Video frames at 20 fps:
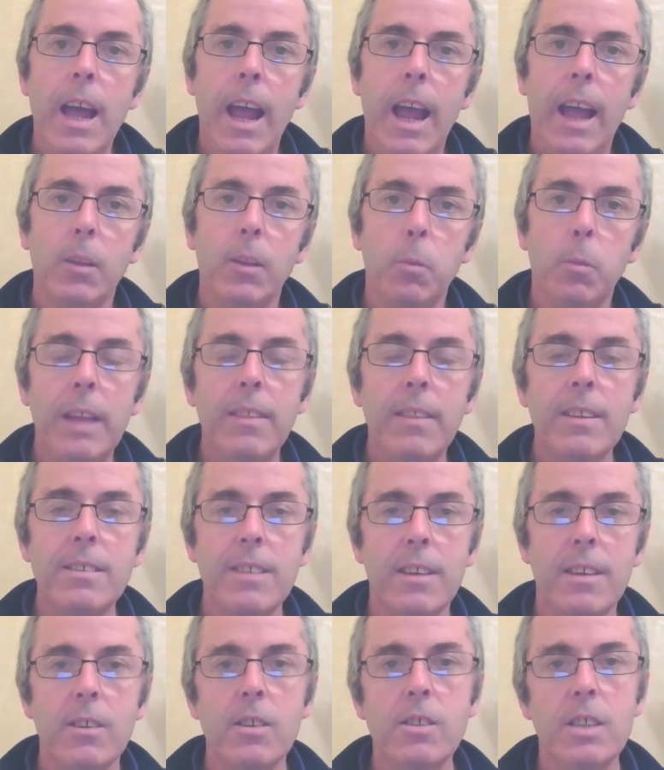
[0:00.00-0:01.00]
And the way this
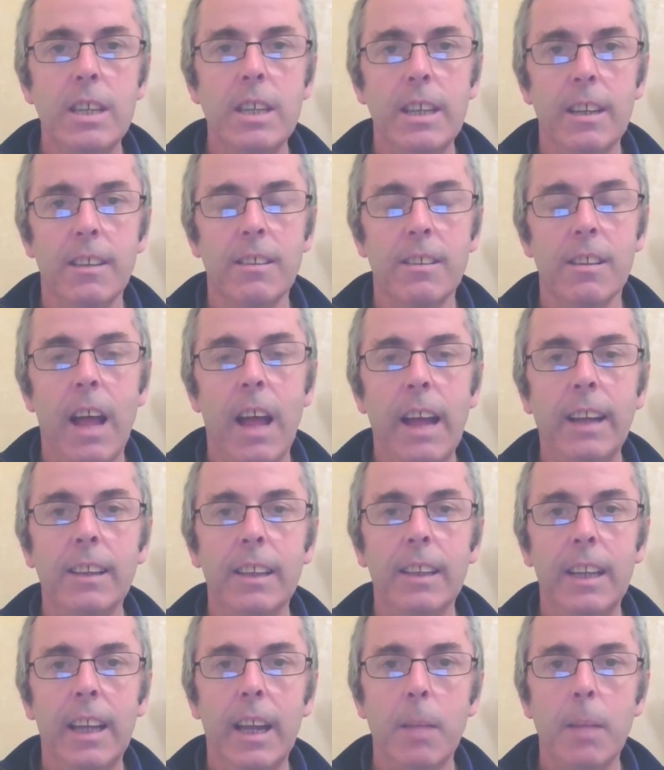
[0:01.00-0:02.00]
energy is
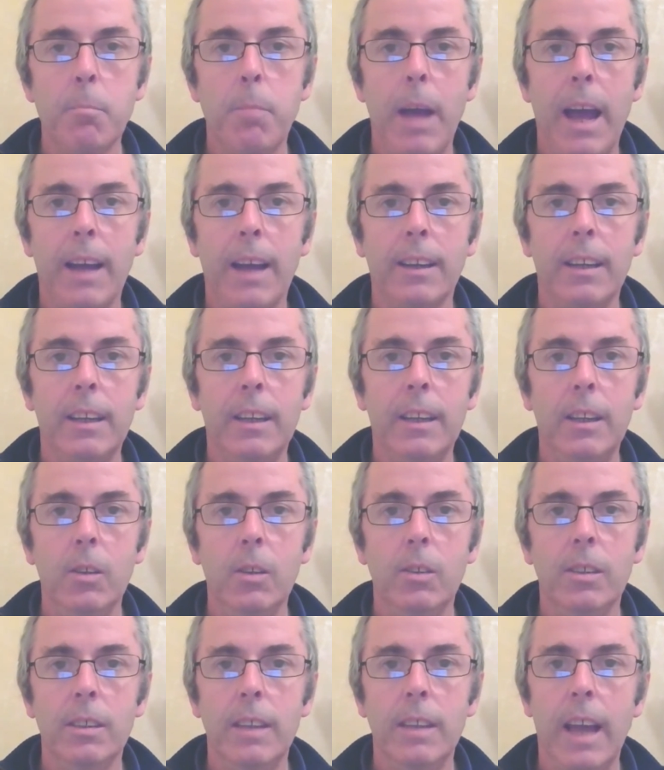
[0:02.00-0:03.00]
likely impacting
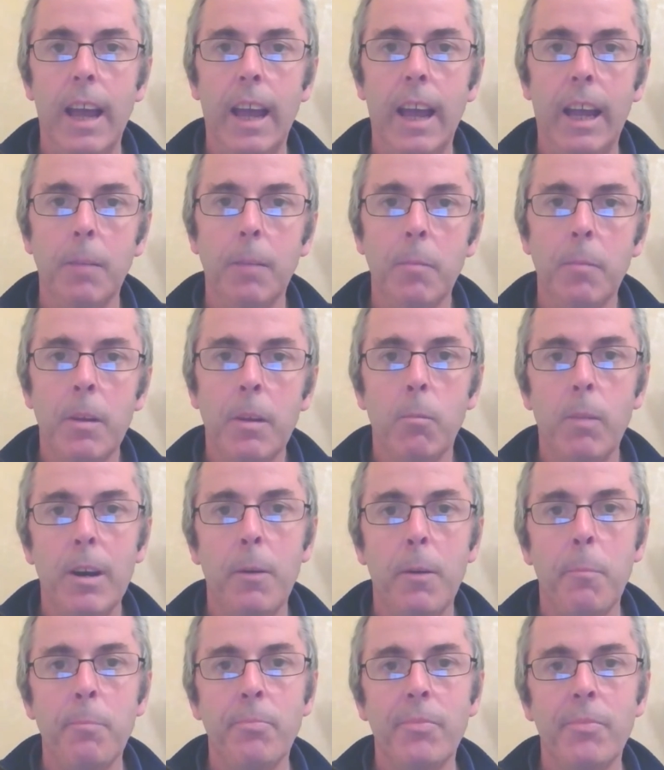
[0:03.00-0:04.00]
you today,
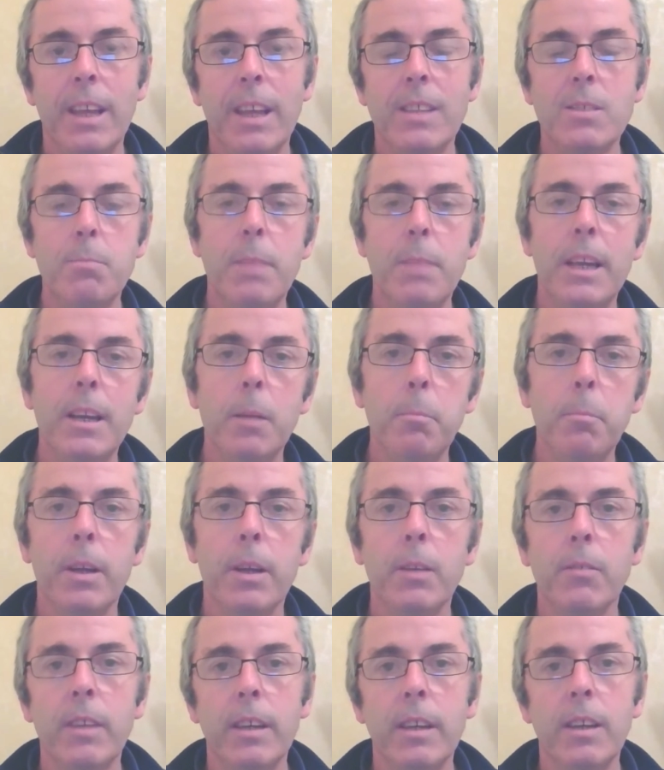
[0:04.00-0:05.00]
well, it's been a bit
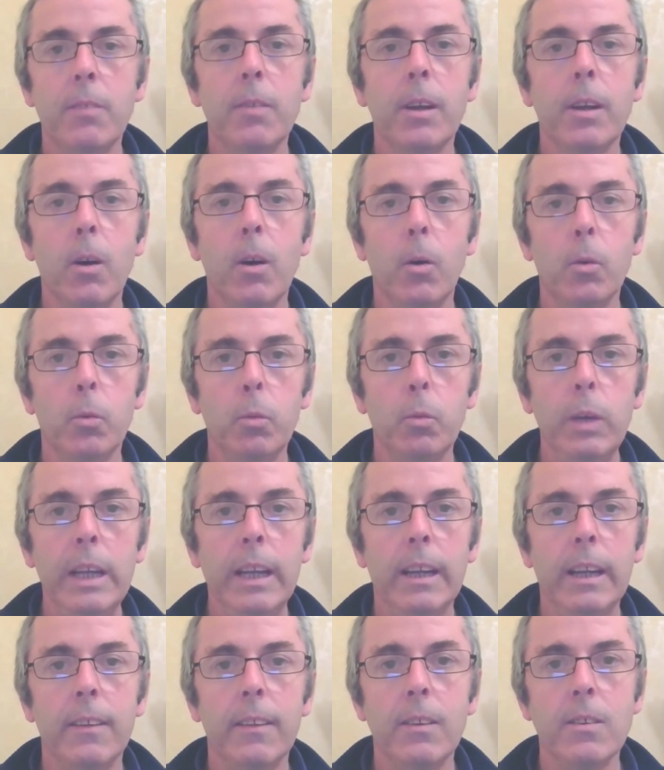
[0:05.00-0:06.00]
of a difficult
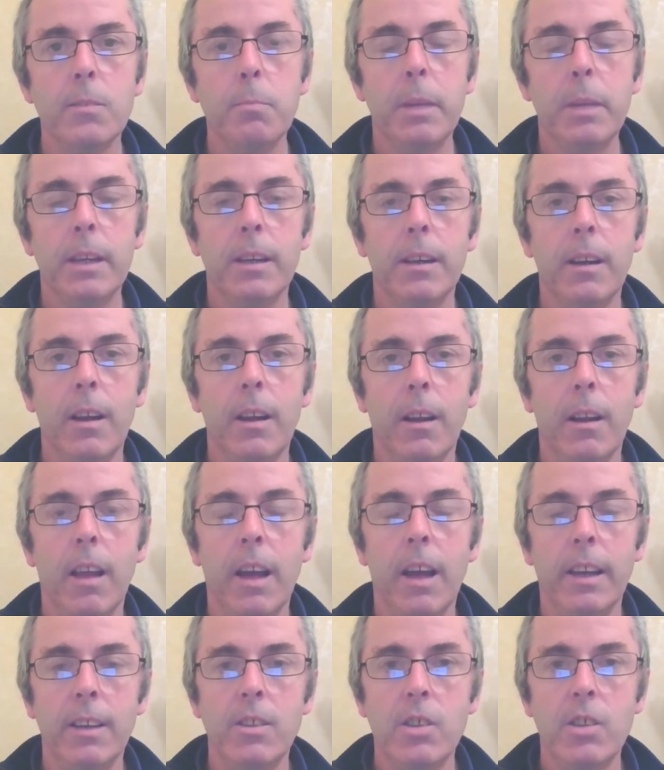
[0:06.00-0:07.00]
week. There's been a
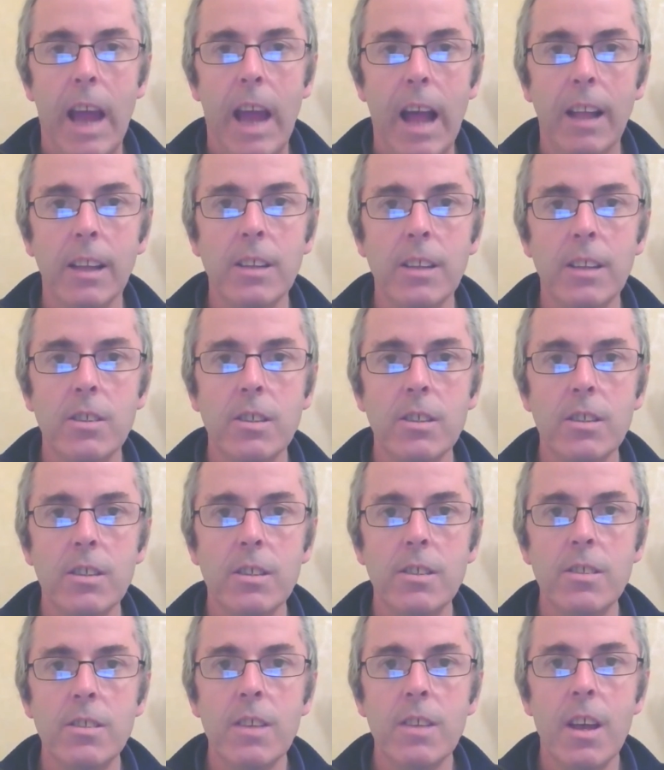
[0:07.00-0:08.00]
lot of
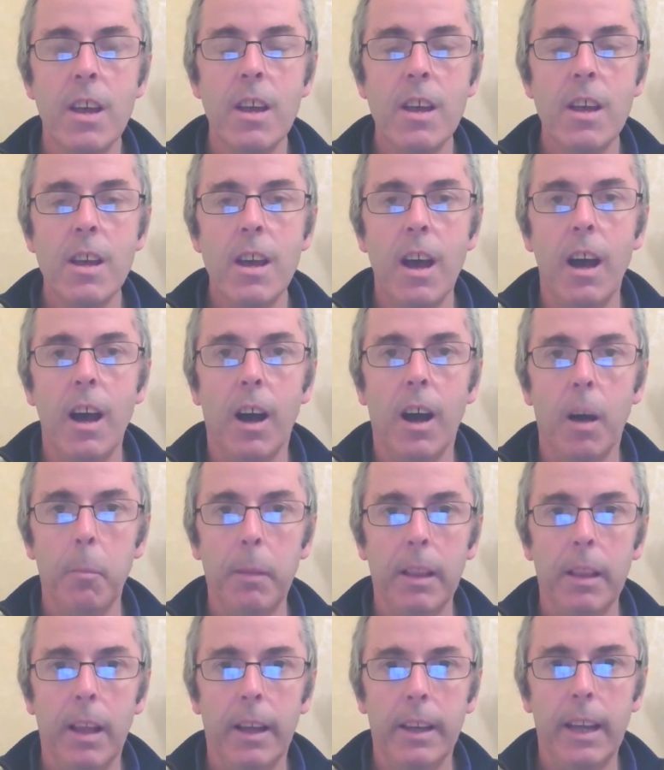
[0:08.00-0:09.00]
challenges, um, a
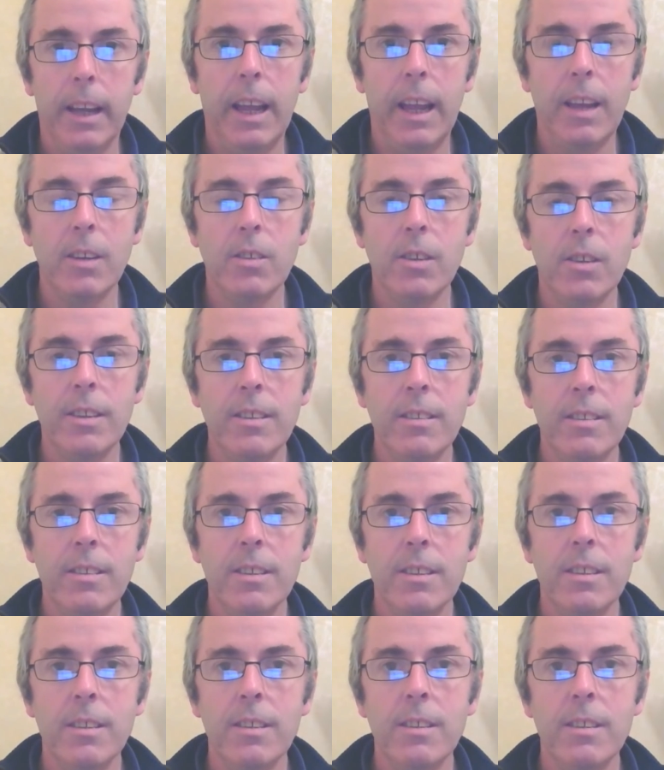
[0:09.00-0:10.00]
lot of
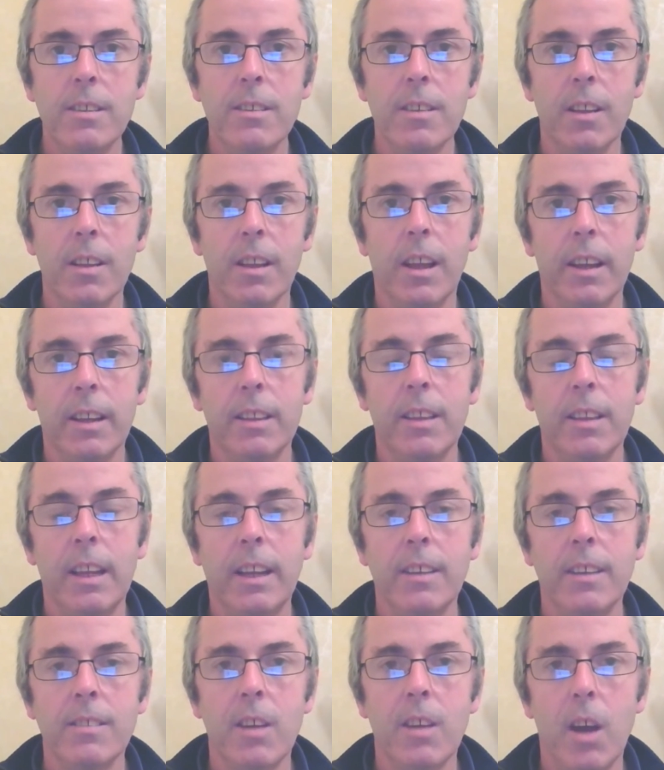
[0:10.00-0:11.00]
hindrances, a lot of
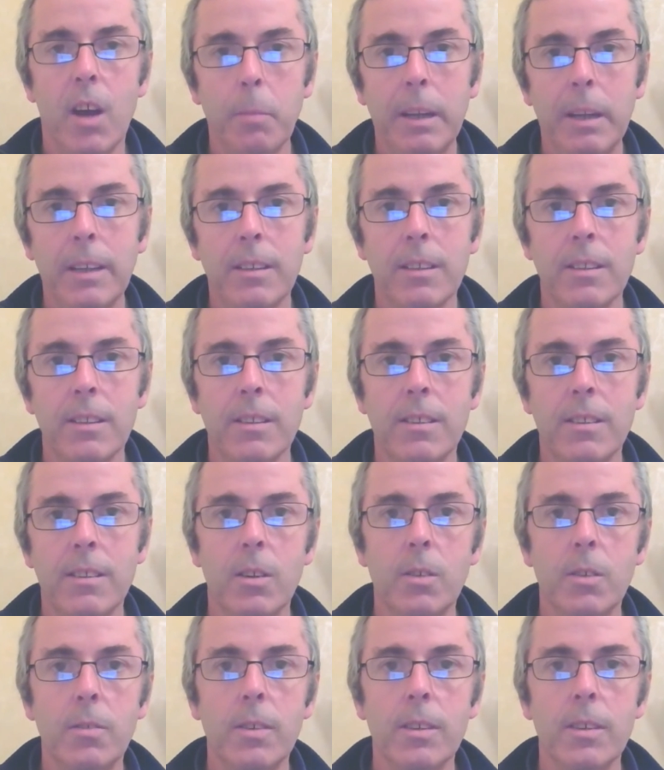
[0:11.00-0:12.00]
things coming to the
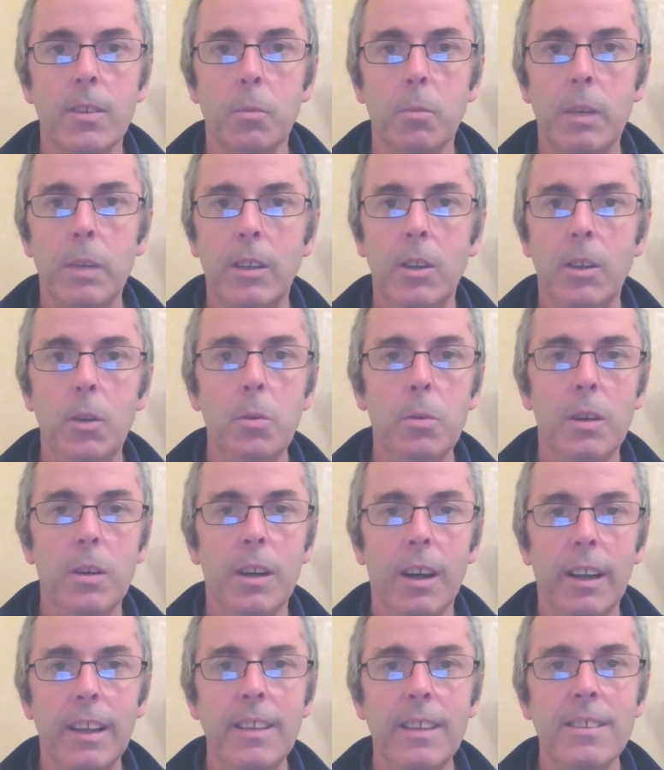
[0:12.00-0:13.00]
surface when you
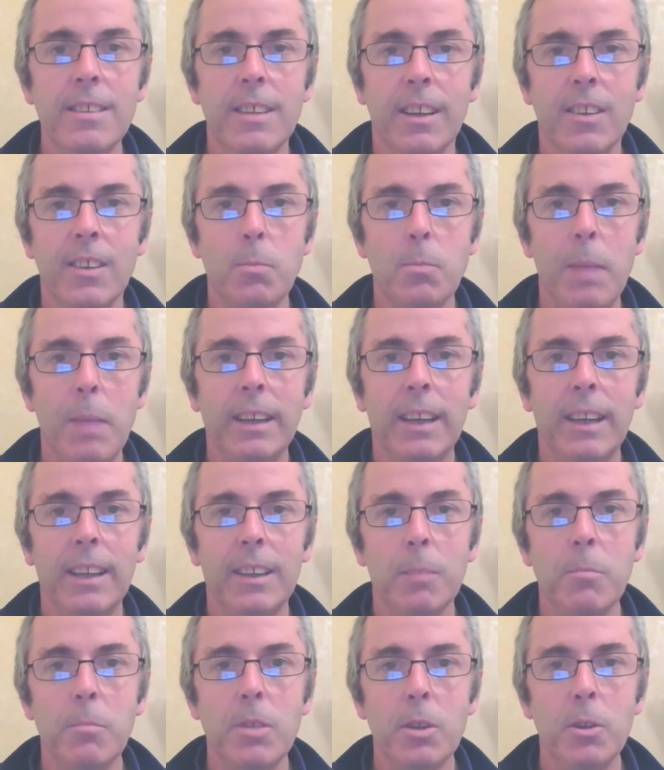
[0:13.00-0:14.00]
were least expecting
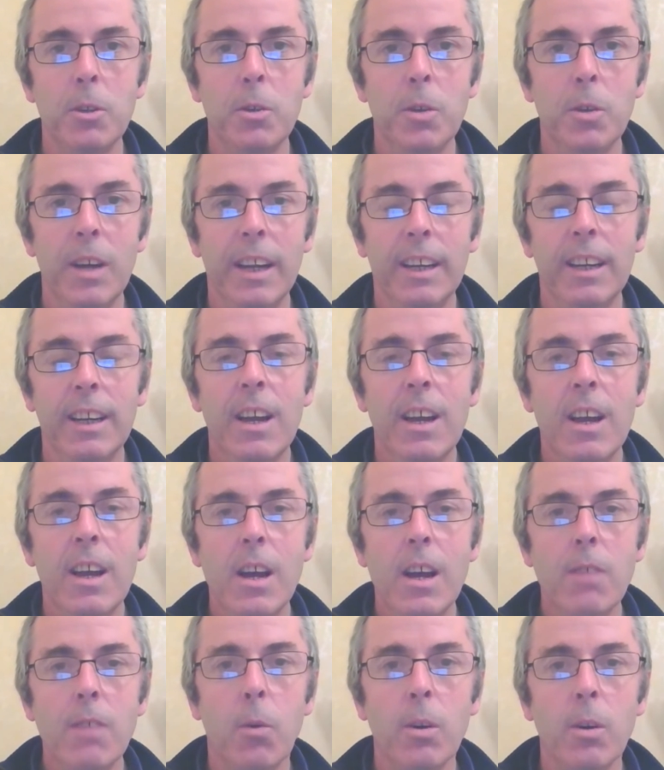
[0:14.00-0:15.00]
them to and
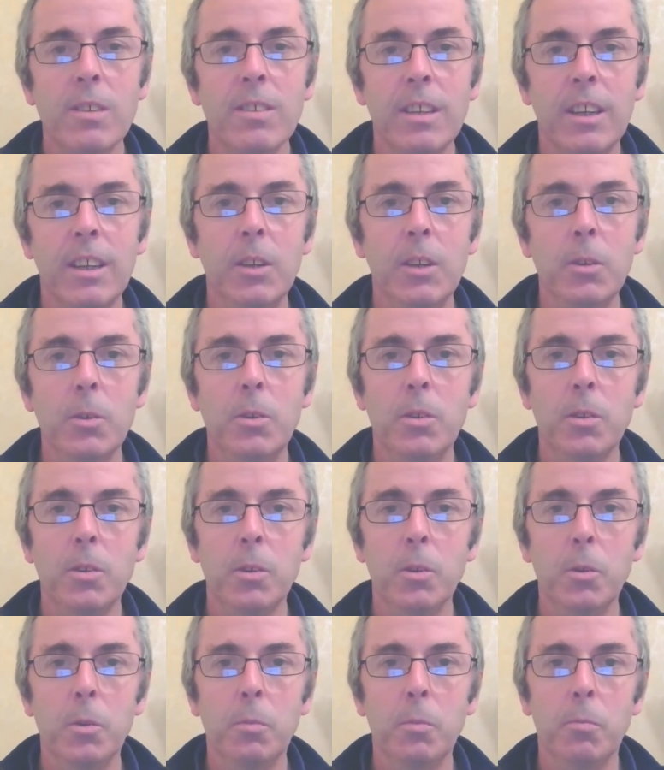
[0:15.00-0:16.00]
forcing you
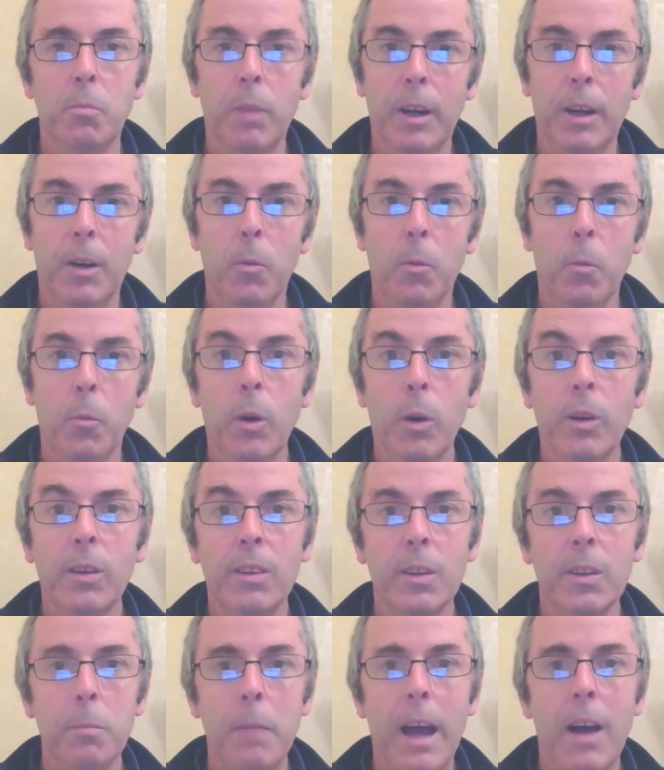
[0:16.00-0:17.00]
to, well, work
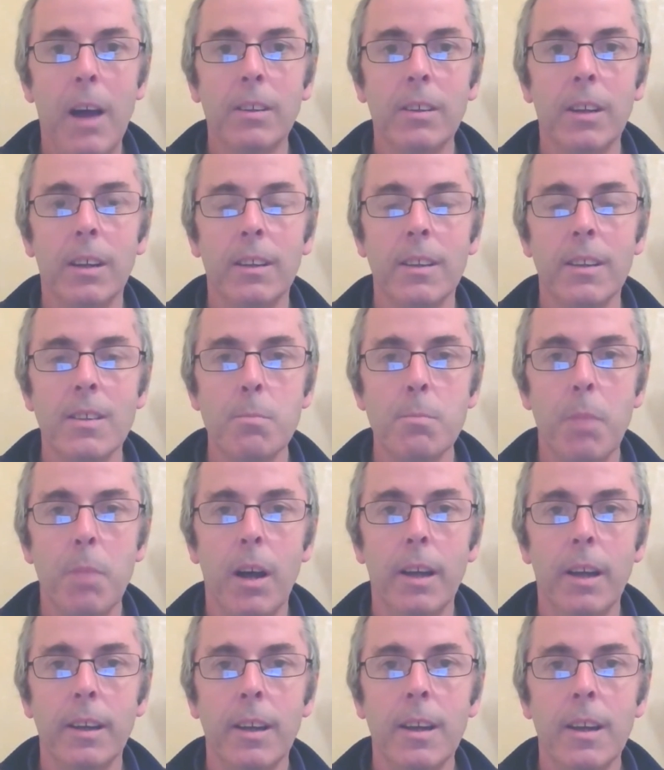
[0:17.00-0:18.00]
them out on the
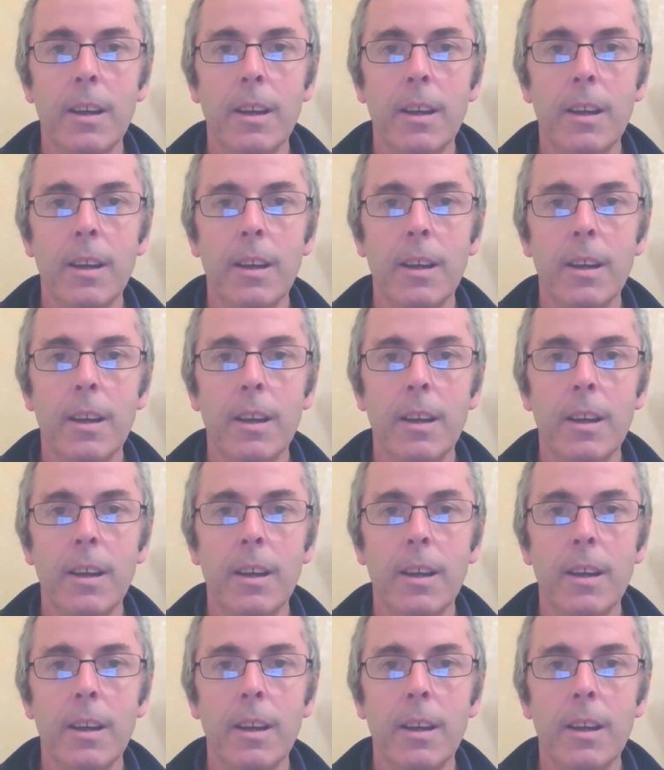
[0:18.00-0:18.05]
spot.